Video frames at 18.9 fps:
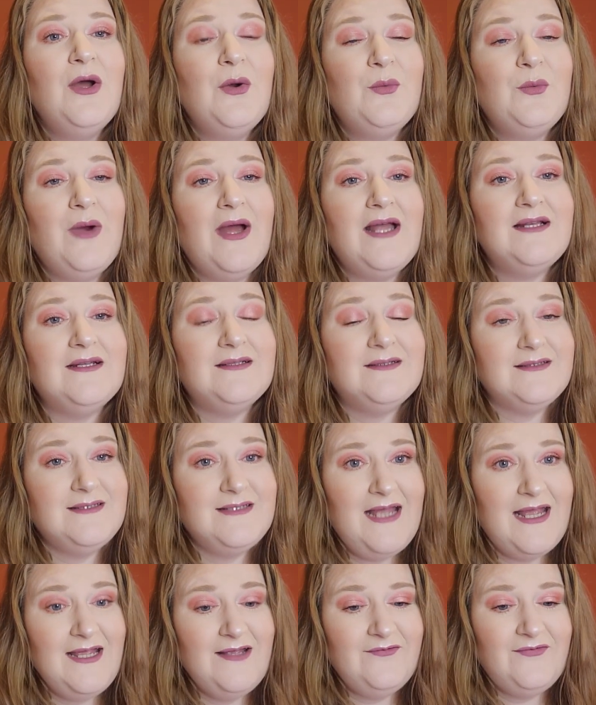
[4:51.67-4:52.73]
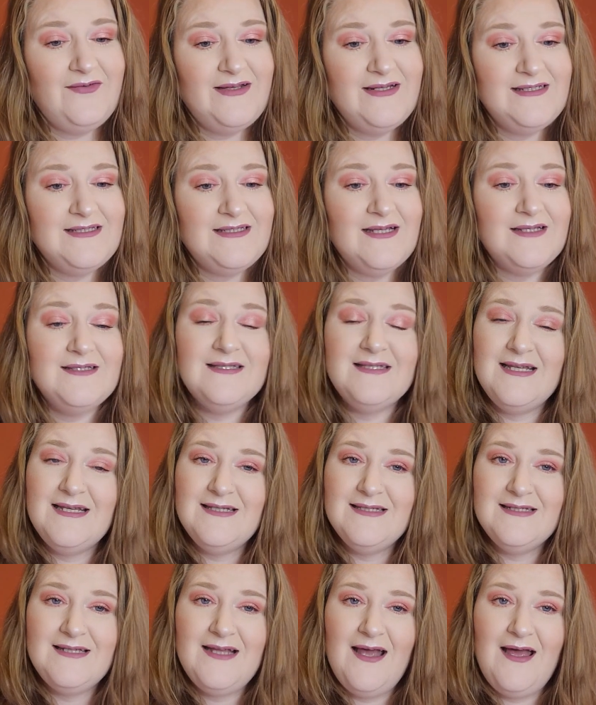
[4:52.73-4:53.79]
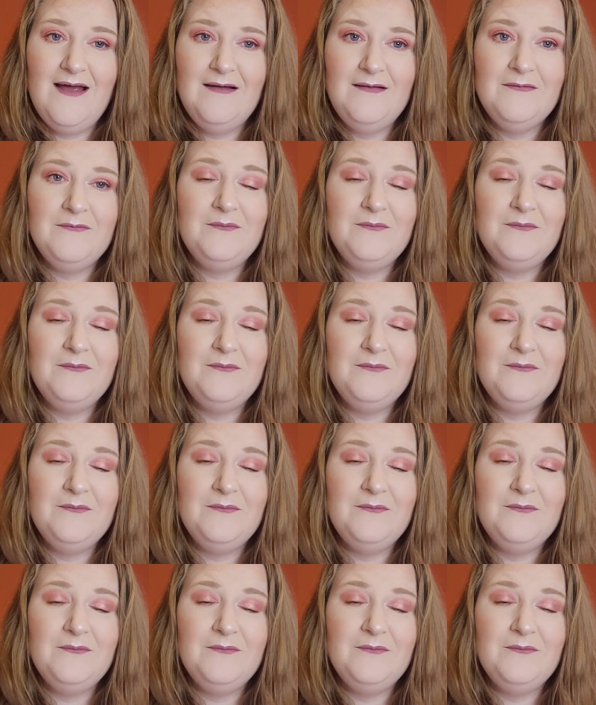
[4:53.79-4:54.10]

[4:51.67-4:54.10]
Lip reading: when David's sister